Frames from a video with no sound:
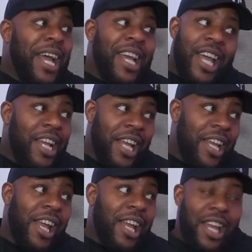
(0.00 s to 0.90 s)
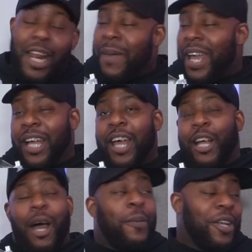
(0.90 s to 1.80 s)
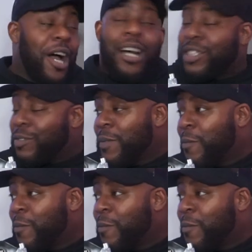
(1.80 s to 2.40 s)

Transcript: Yeah. They better get a couple of yards in